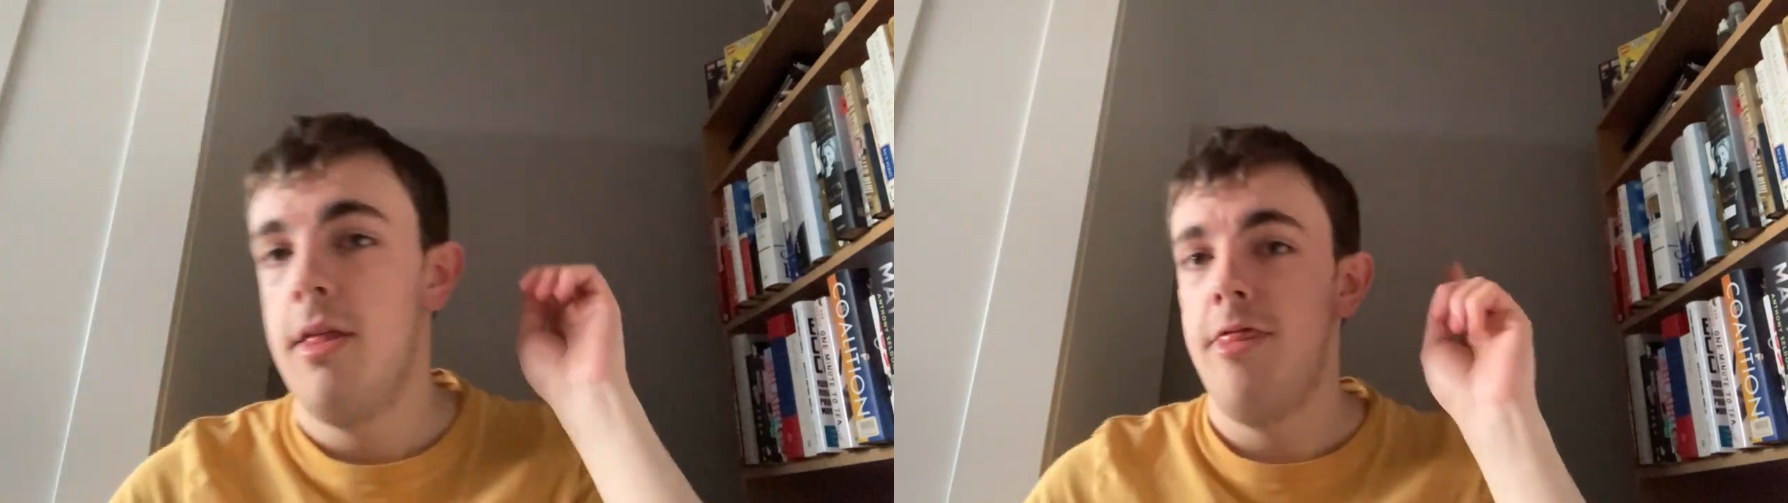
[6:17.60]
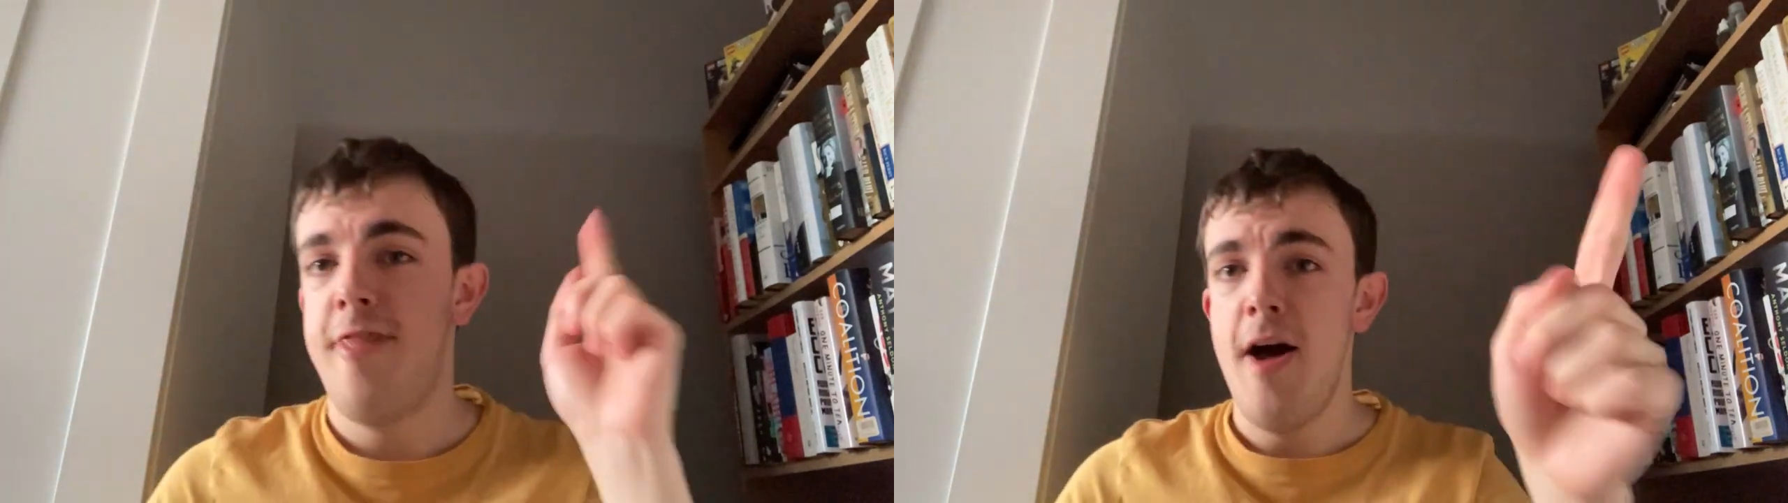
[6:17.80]

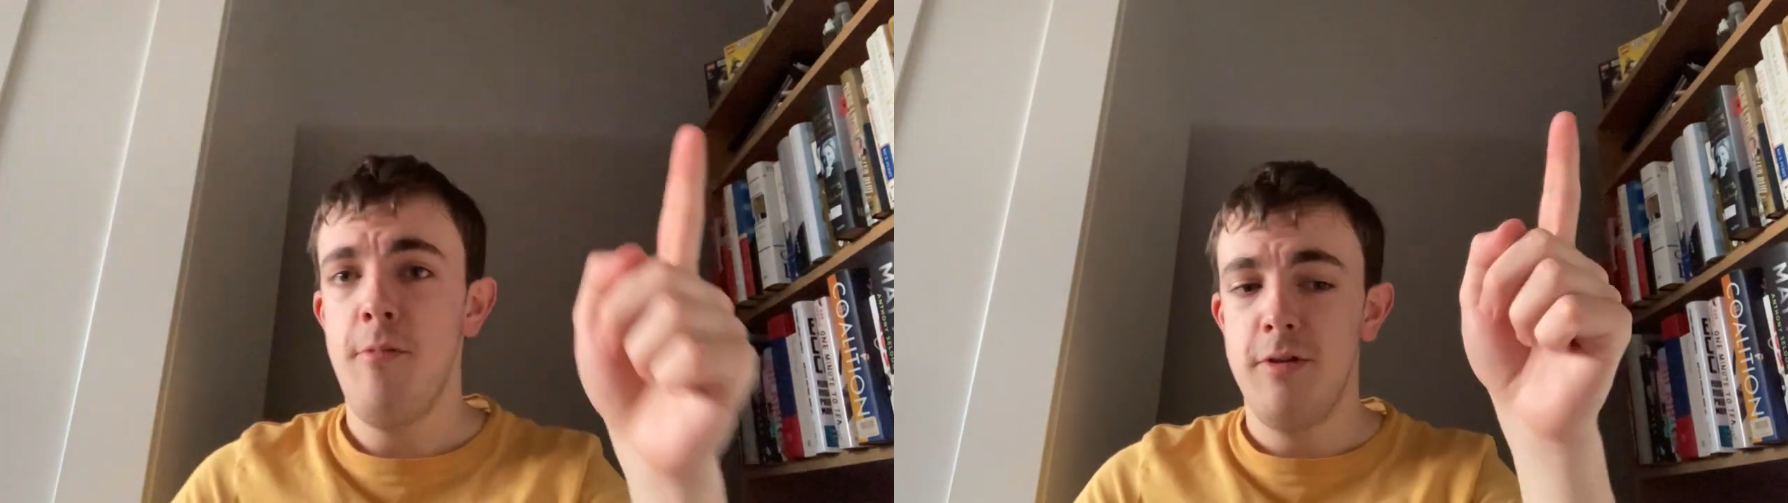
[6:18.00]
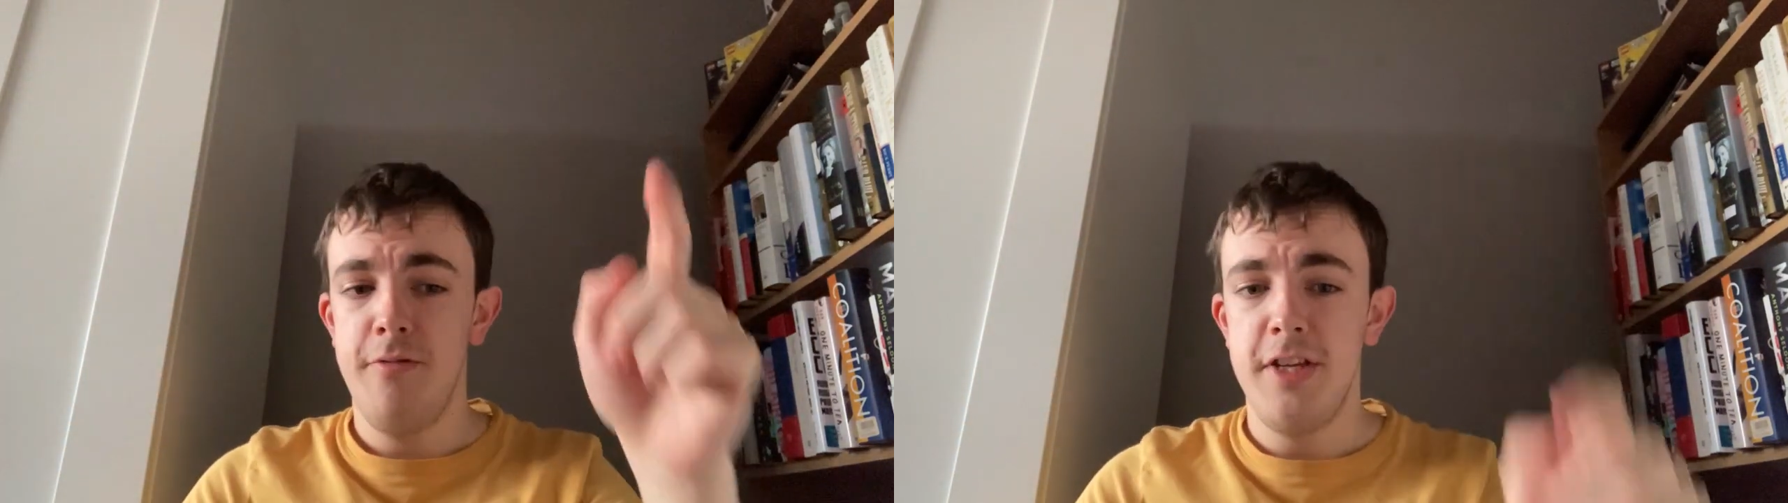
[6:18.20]
That
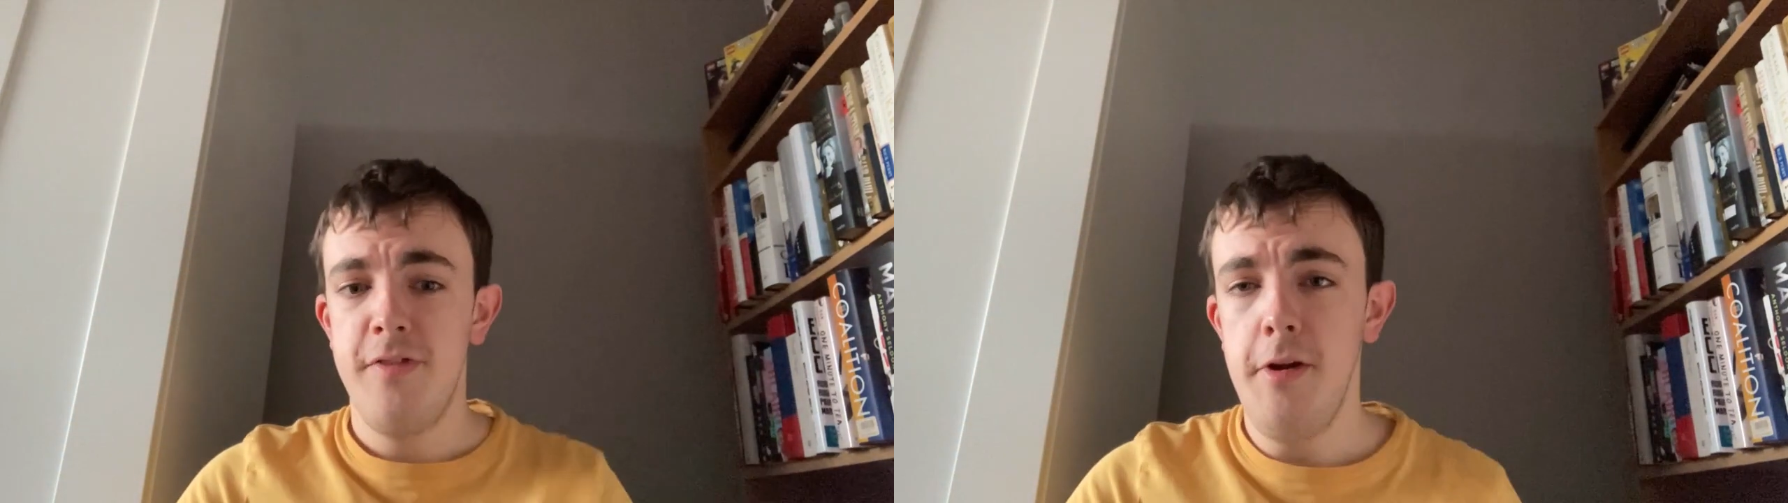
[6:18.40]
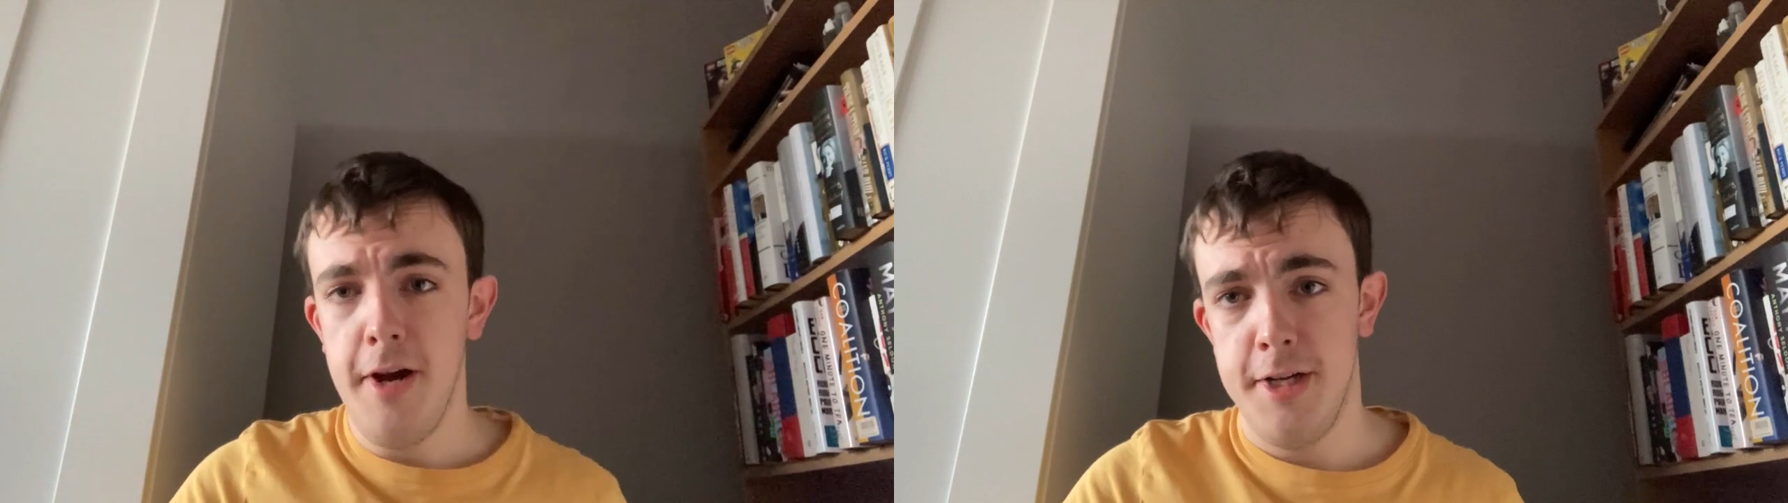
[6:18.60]
will do it for this
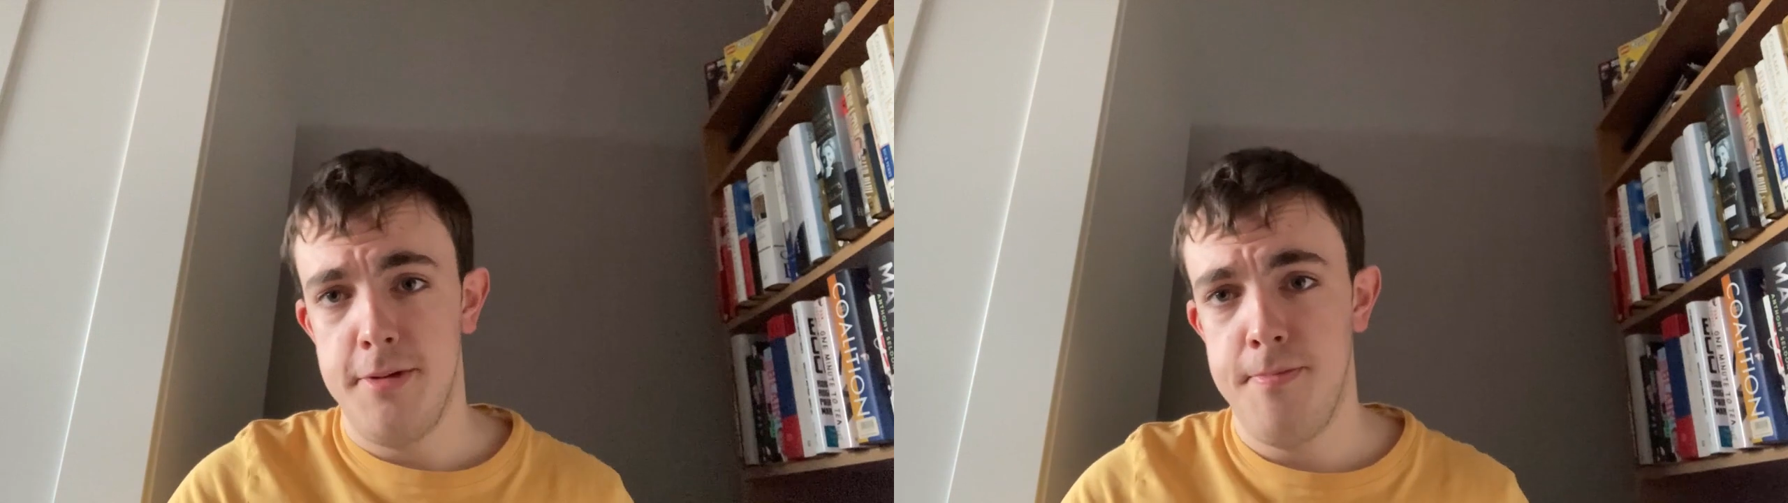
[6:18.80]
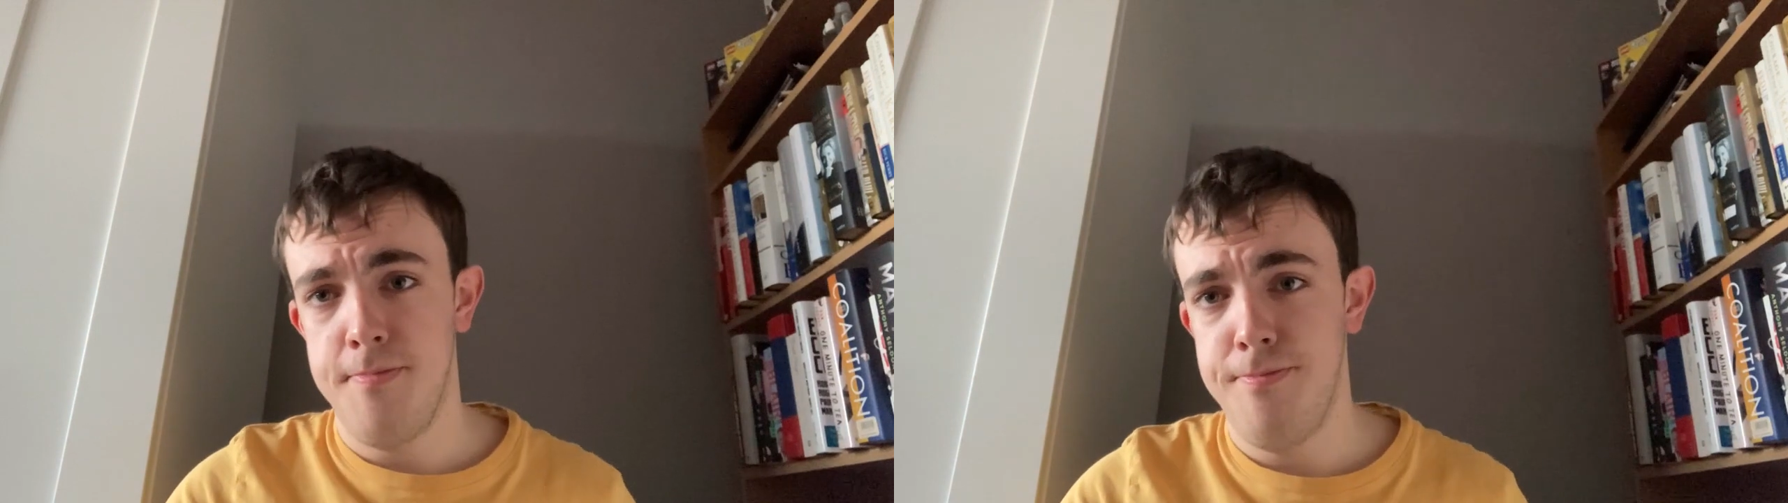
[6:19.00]
video, guys.